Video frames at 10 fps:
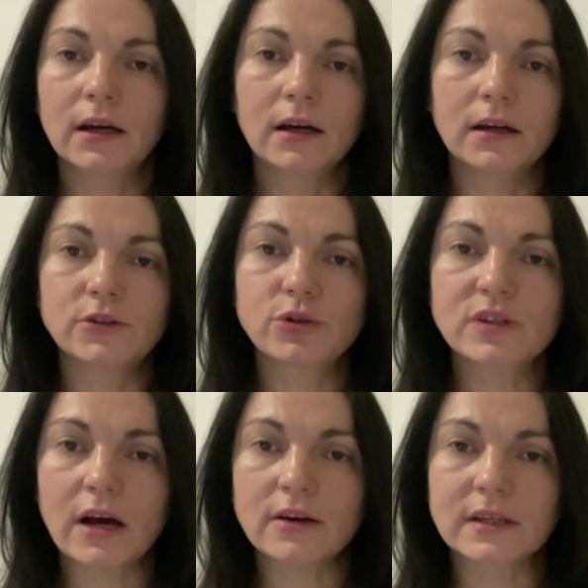
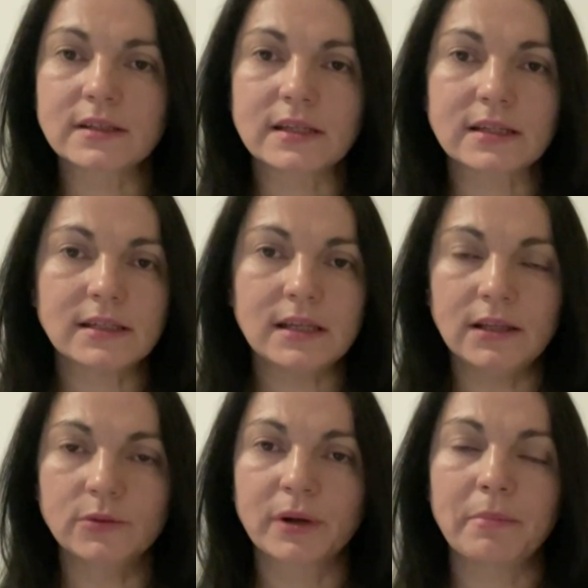
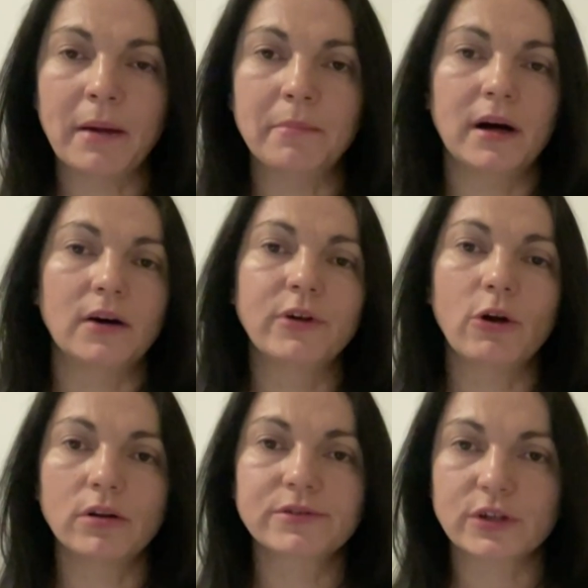2016, remember, we
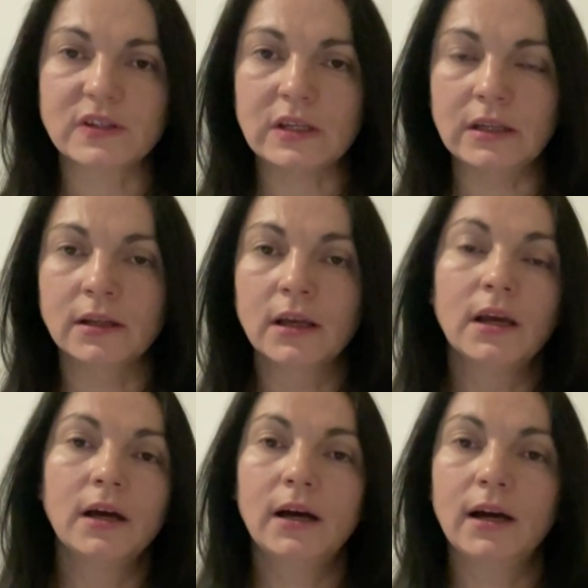also seen
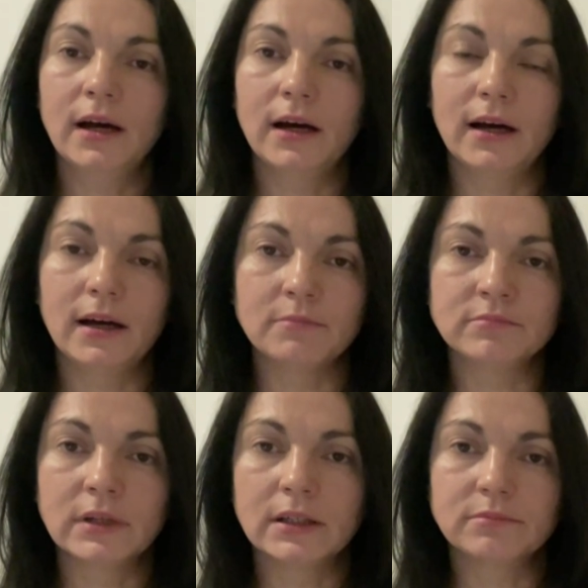
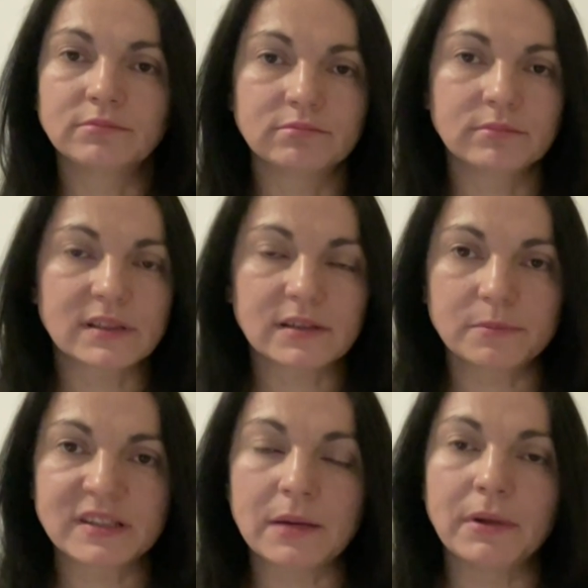a
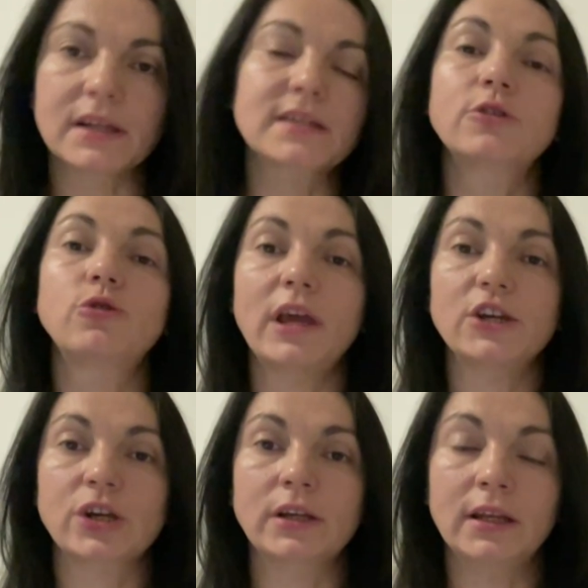similar
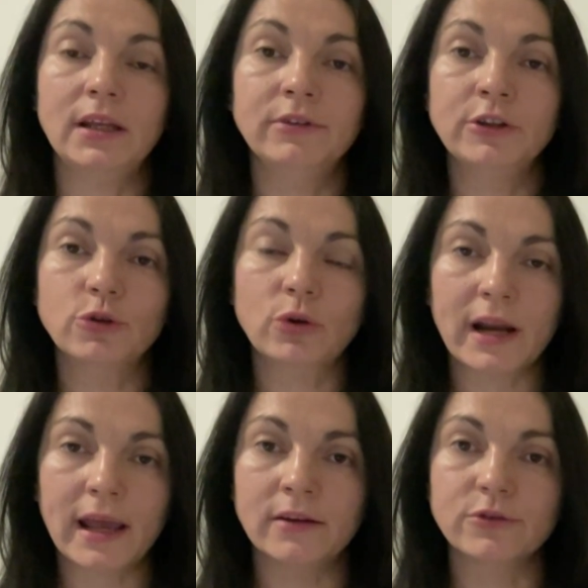situation, and even
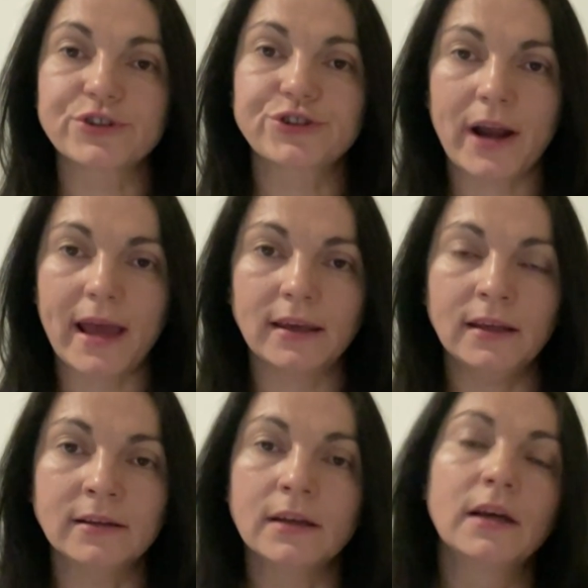Ukraine was dragged
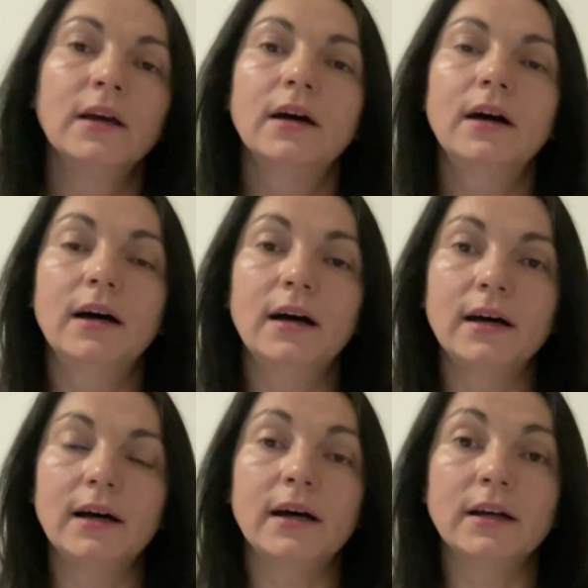in
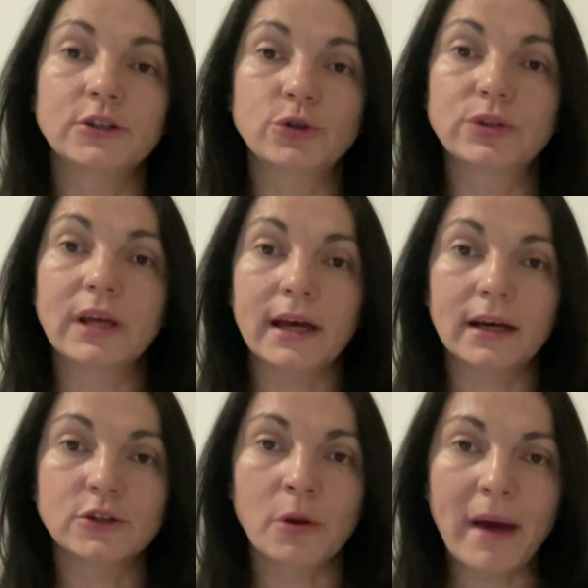to the
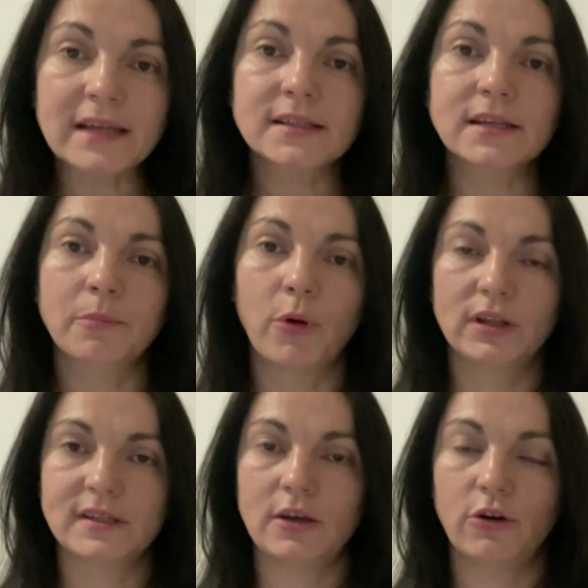domestic
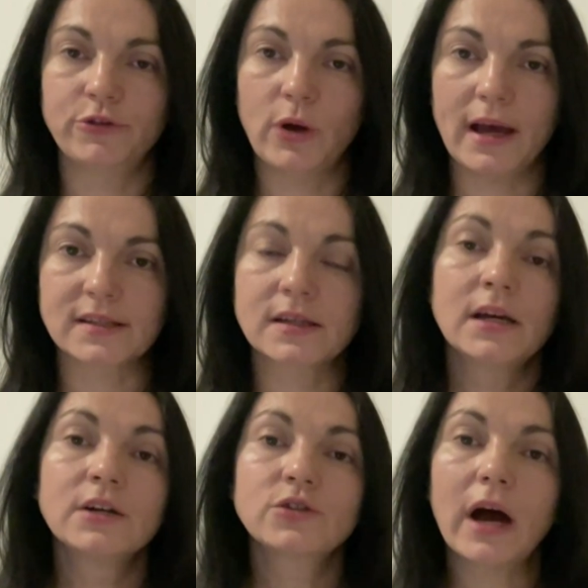policy of U.S.
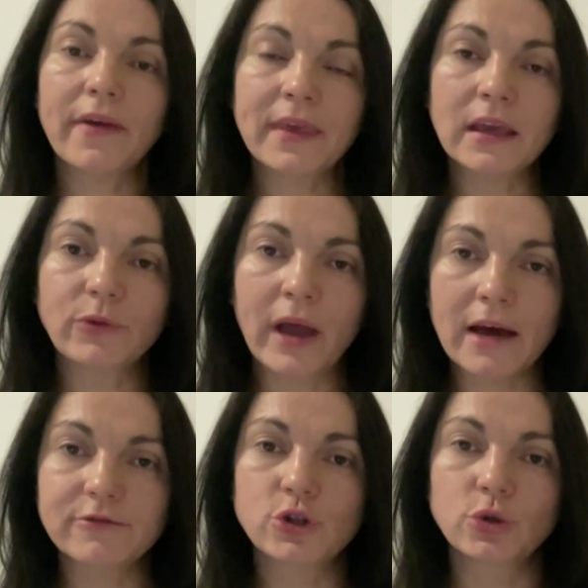So I think we
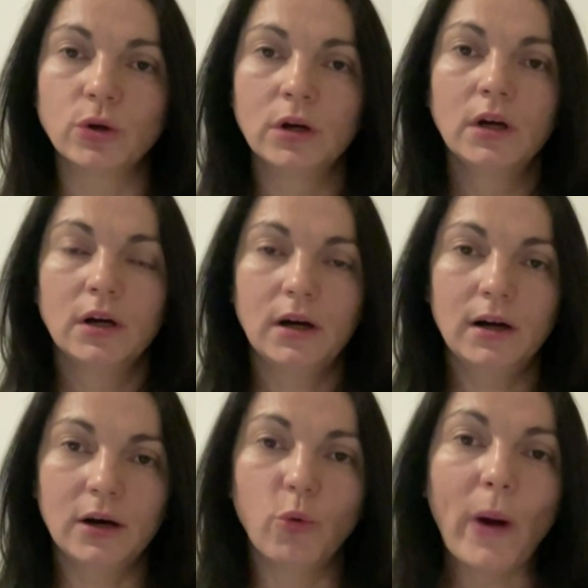have to
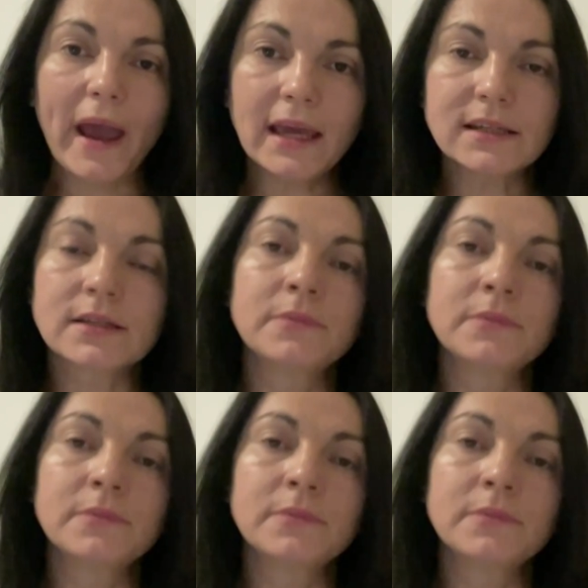wait